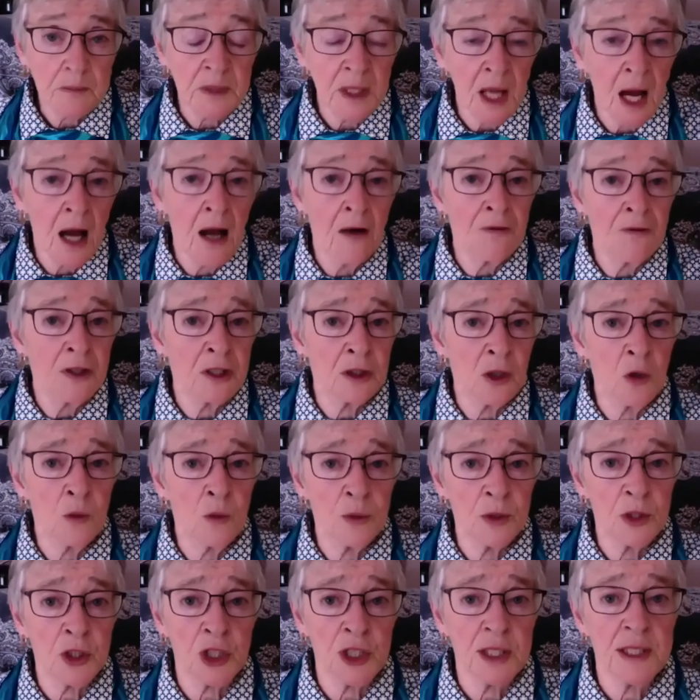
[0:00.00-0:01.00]
of the global
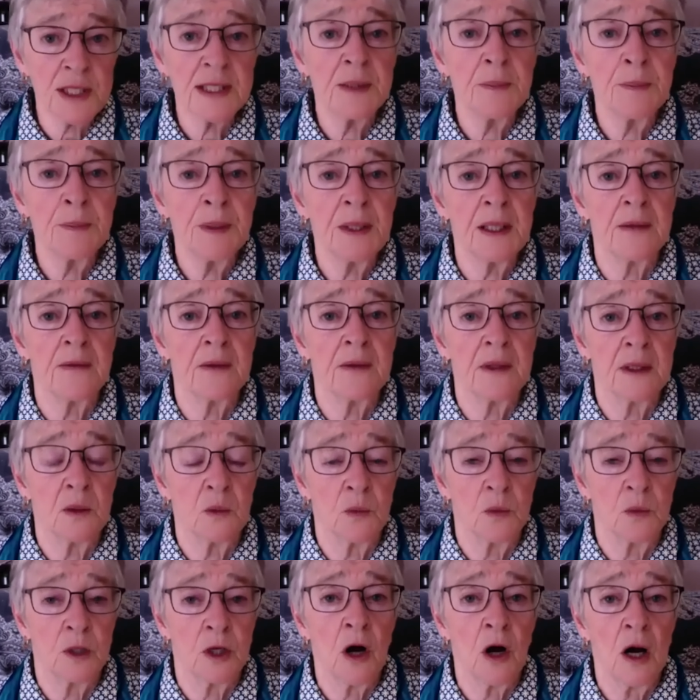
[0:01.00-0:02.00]
GDP that it
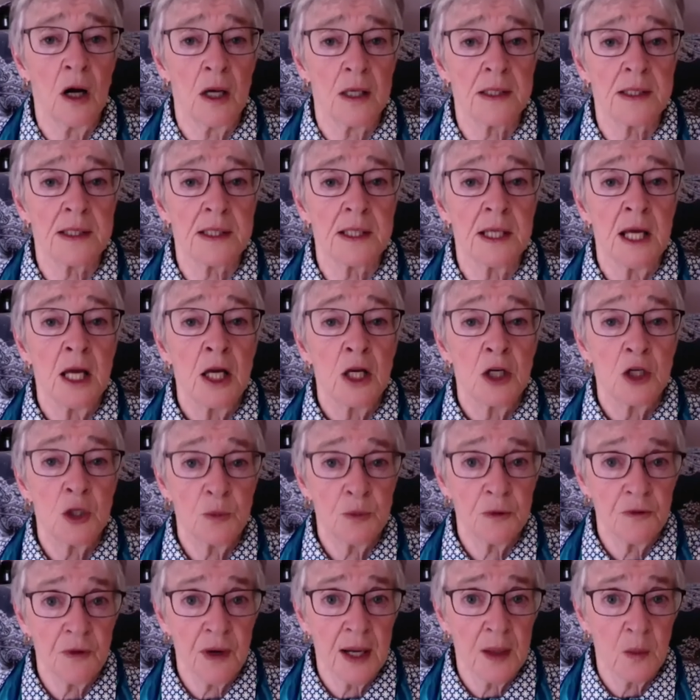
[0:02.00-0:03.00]
would cost to
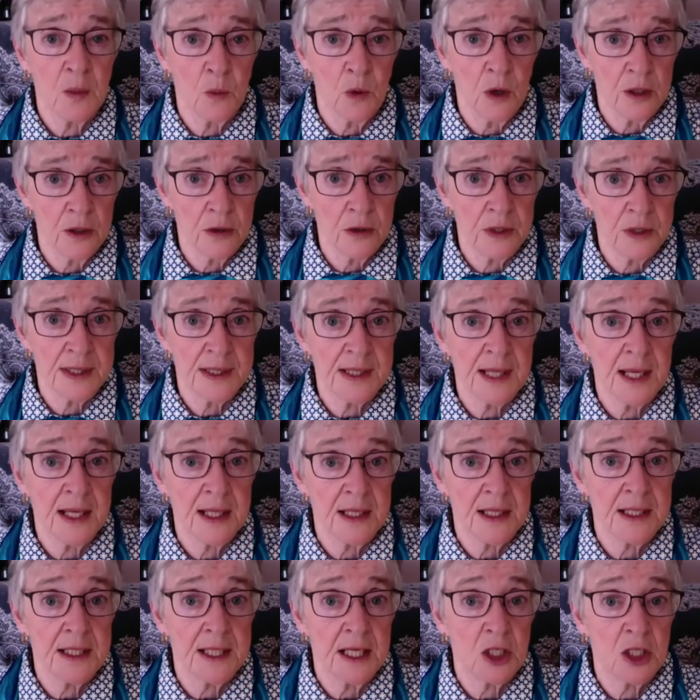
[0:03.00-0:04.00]
provide water and
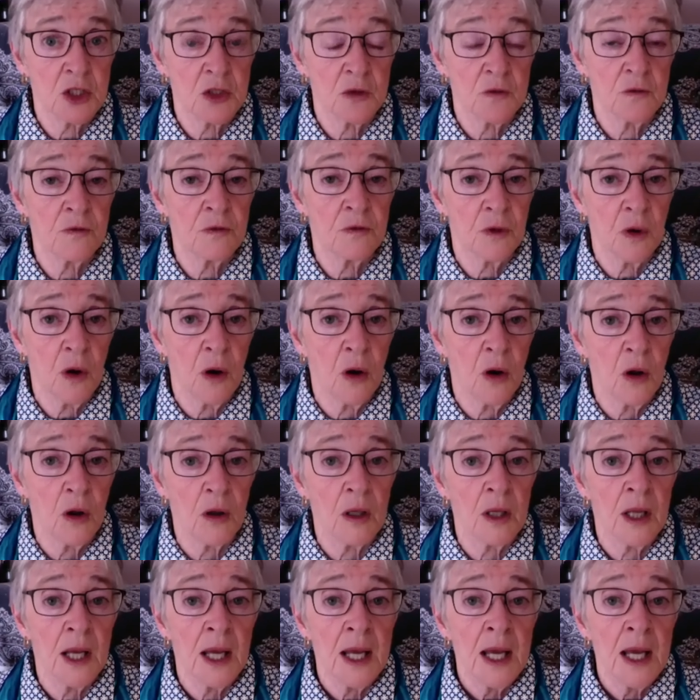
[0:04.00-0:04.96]
sanitation for all.